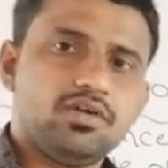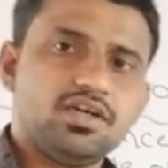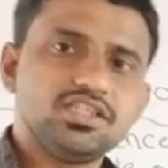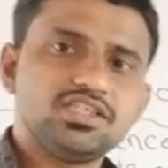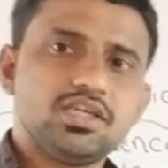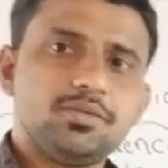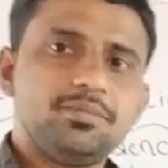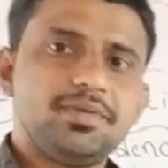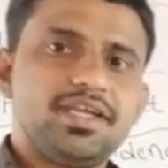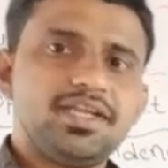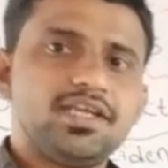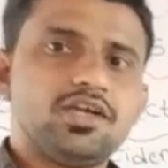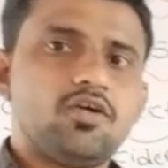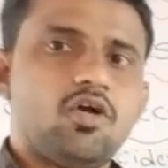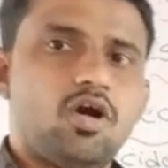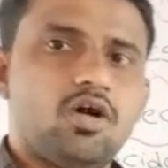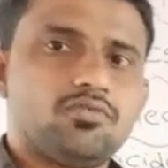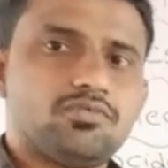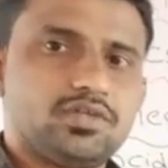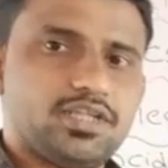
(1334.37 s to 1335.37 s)
What is the meaning
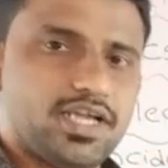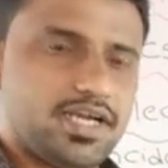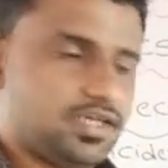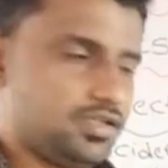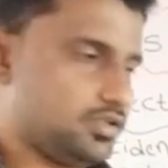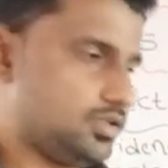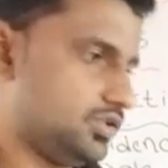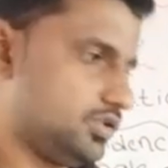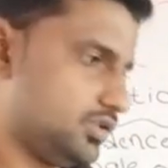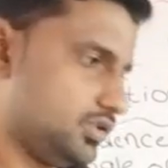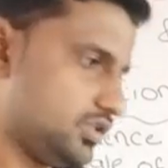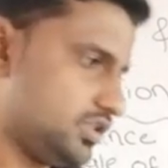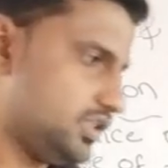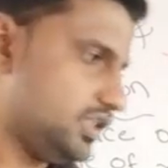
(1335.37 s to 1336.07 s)
of that?